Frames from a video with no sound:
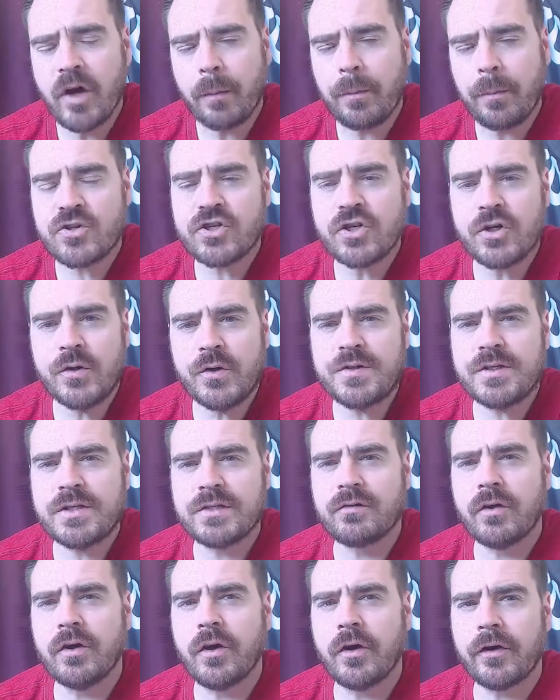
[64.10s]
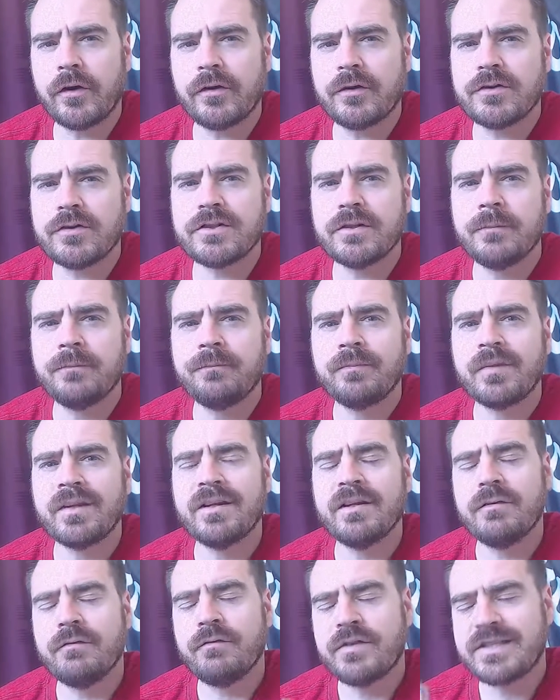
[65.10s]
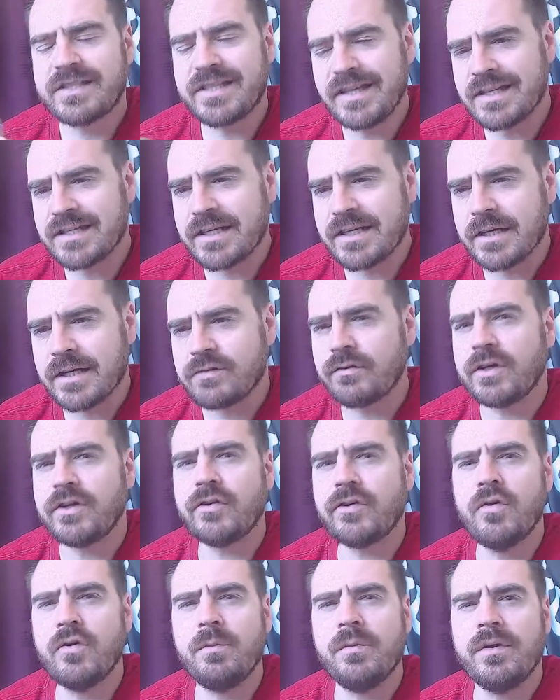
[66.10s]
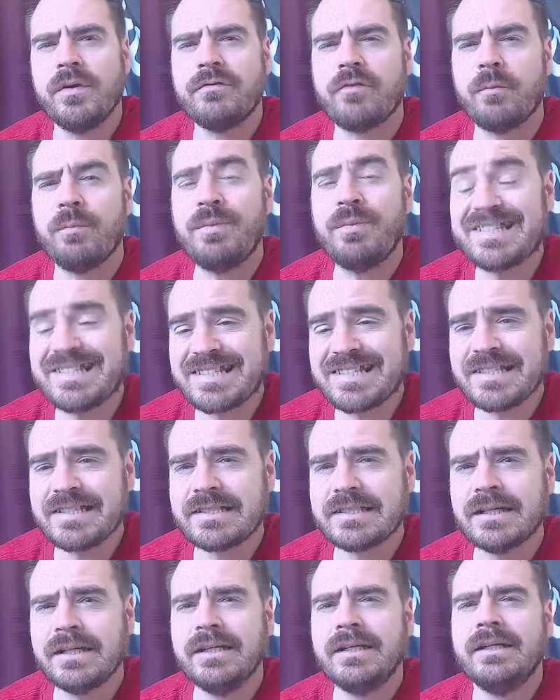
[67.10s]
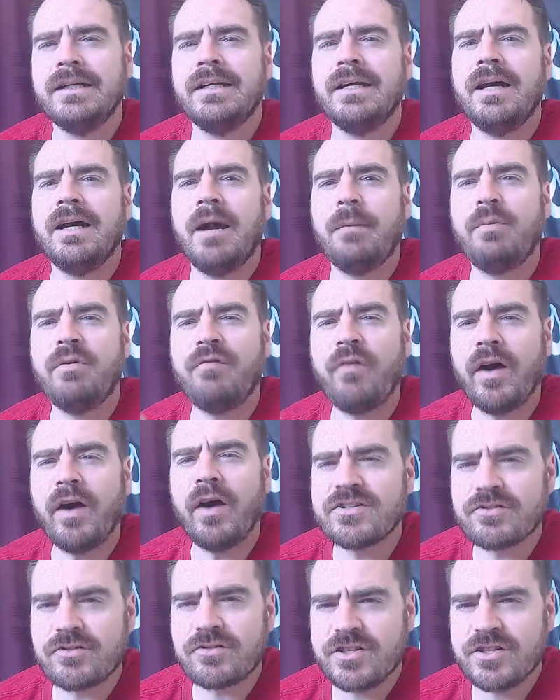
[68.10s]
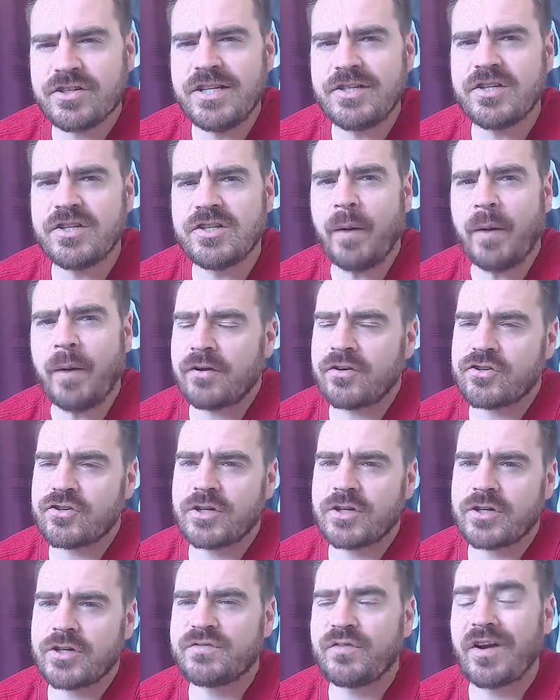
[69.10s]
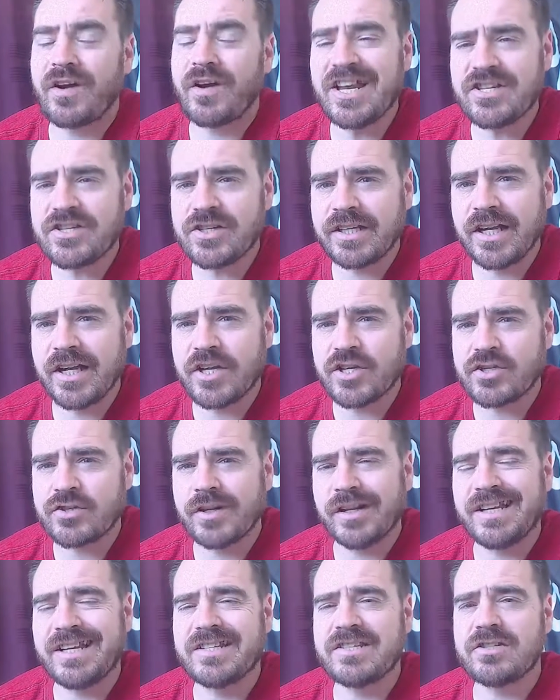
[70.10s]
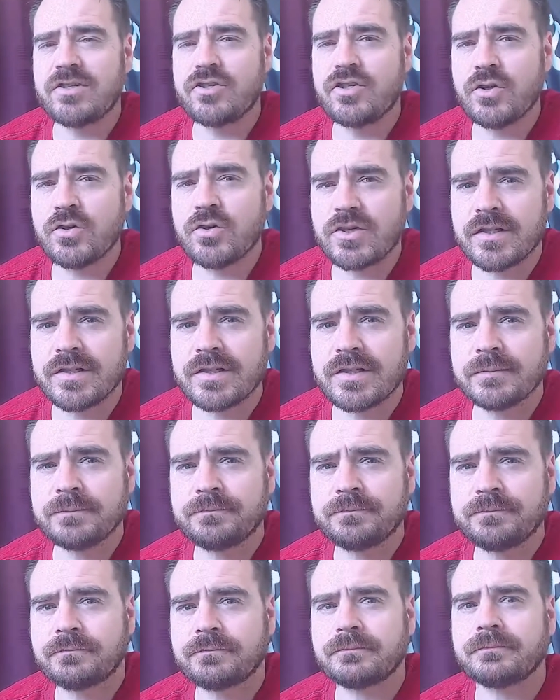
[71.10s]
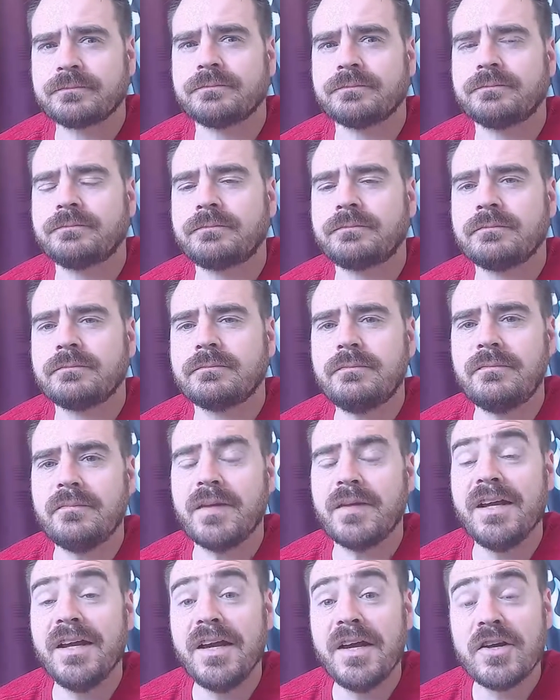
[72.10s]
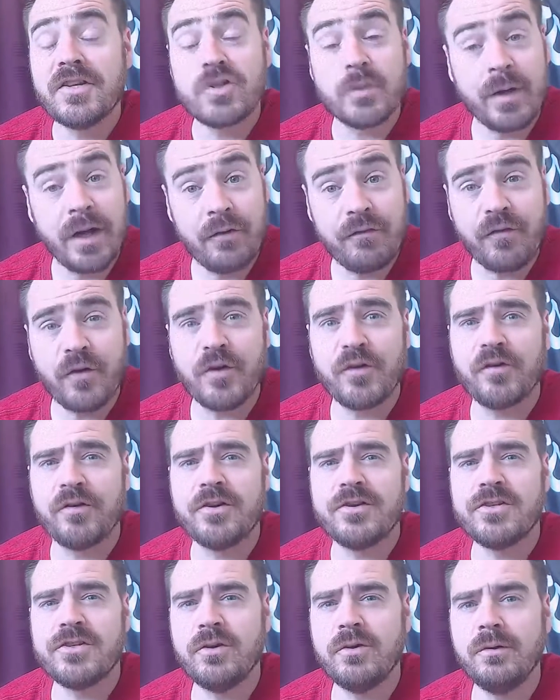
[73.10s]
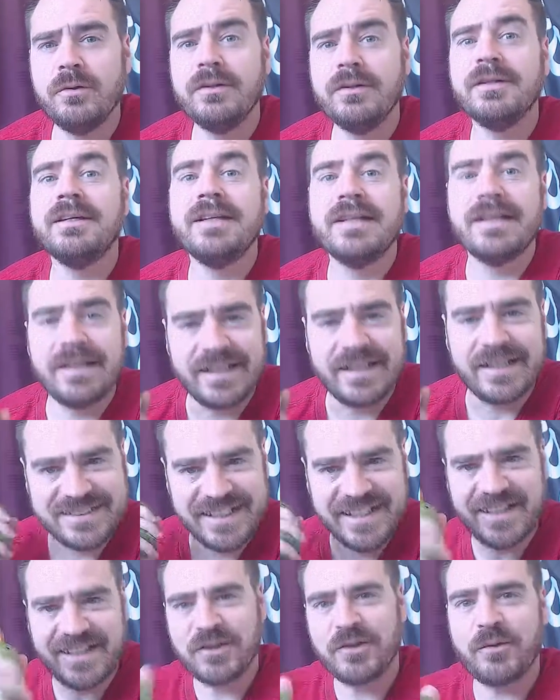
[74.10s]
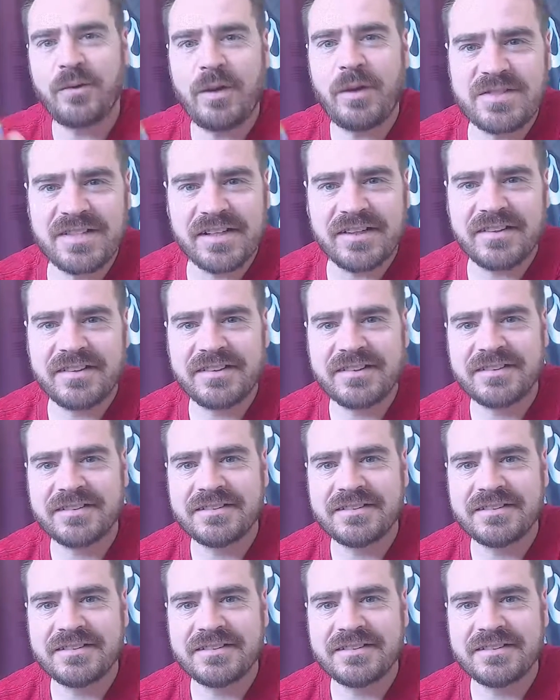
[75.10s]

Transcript: opportunities for learners, facilitate recruitment for businesses, and provide strategic partnerships for educational institutions. So, without further ado, let's take a look at the website.